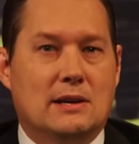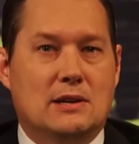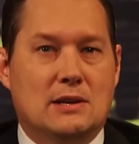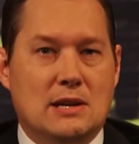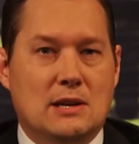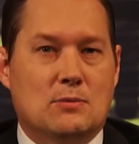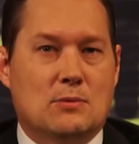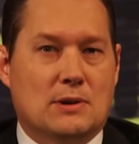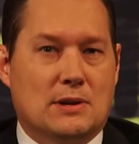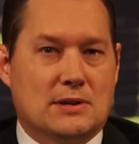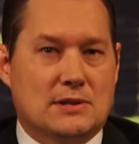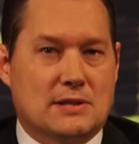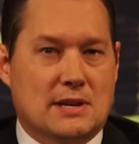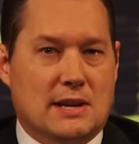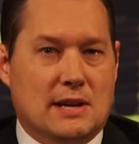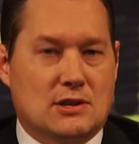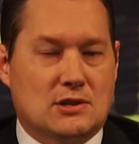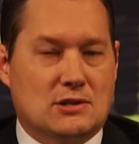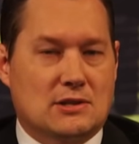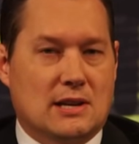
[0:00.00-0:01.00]
you need
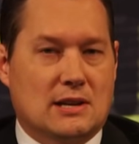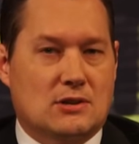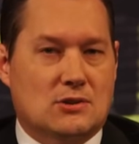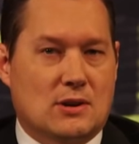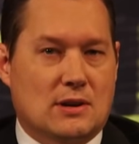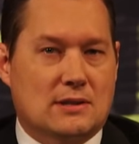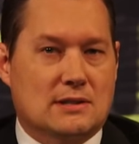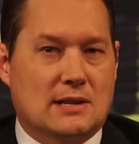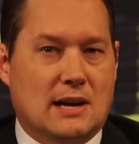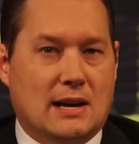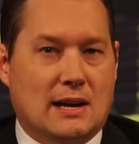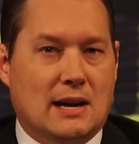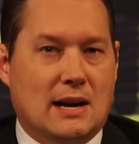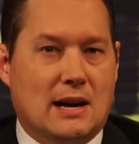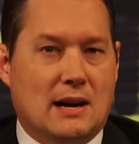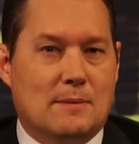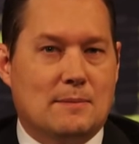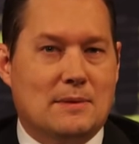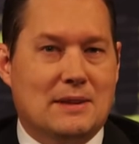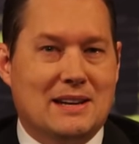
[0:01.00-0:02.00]

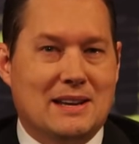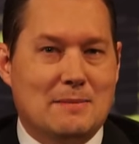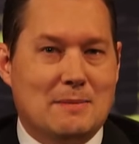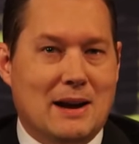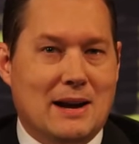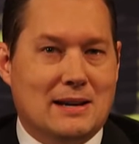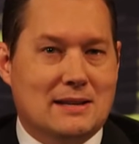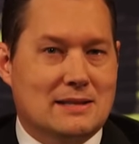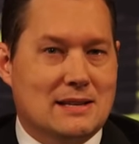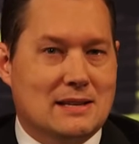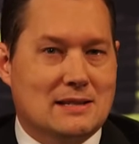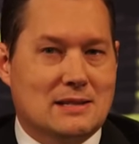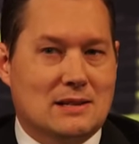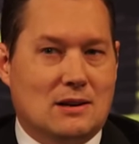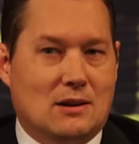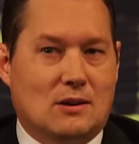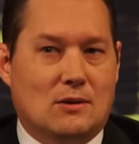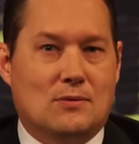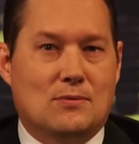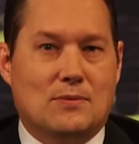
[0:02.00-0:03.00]
realestateagentsitrust.com. The name kind of says it all.